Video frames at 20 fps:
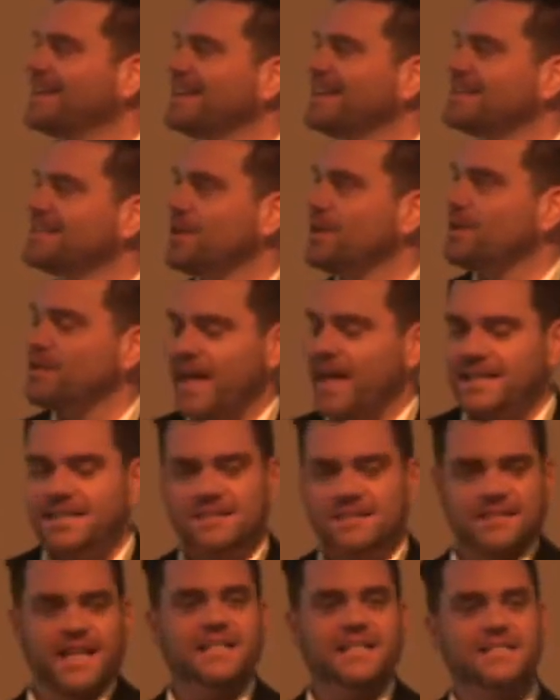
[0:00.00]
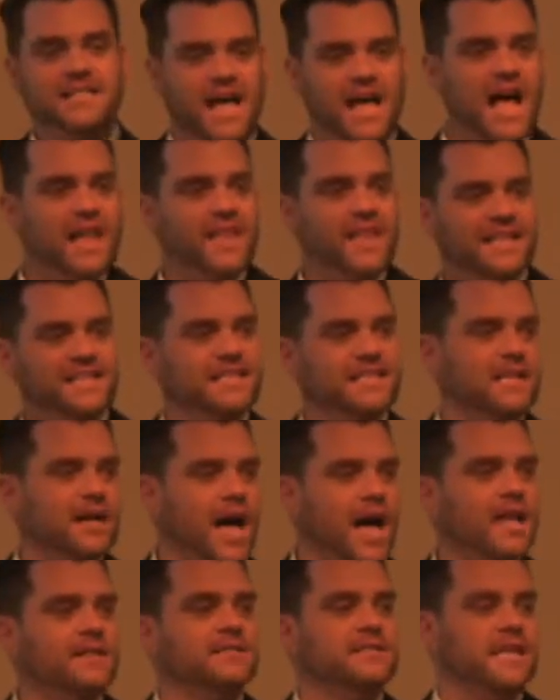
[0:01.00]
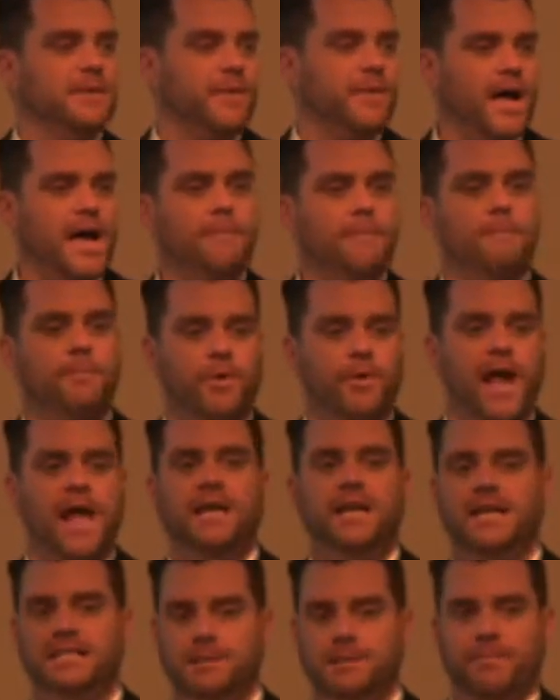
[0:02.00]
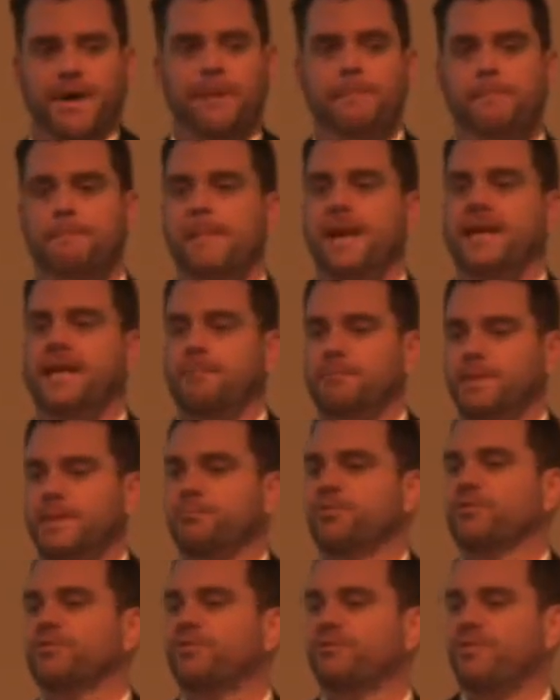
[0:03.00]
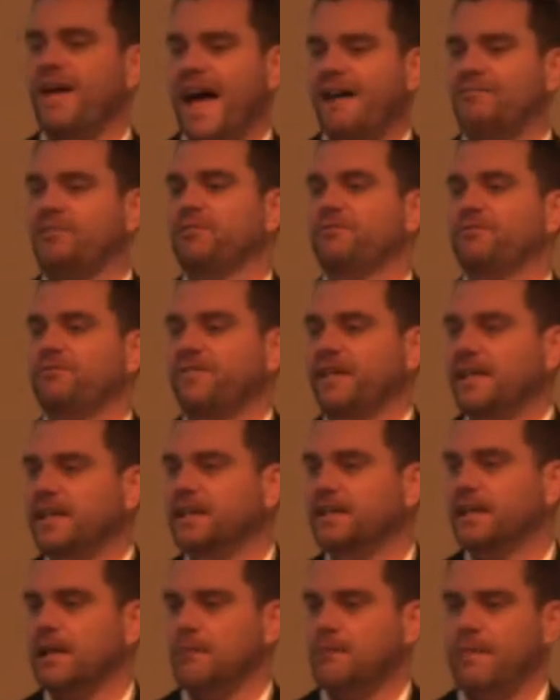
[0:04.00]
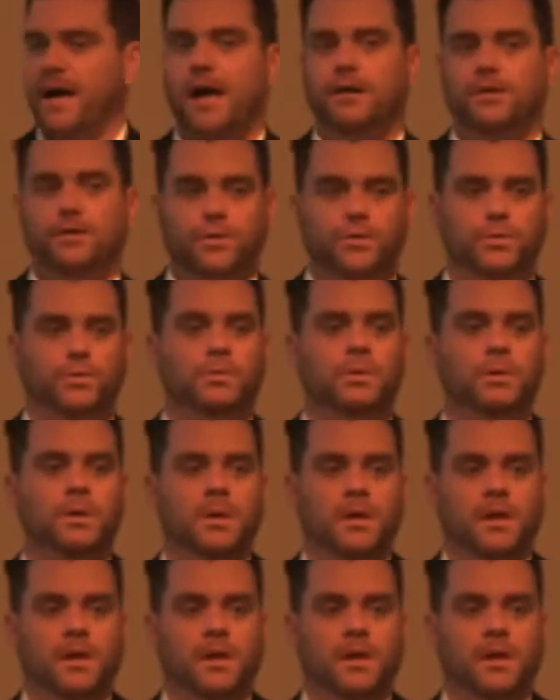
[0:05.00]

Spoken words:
So that's the concept behind branding. It's about making people have a feeling about you.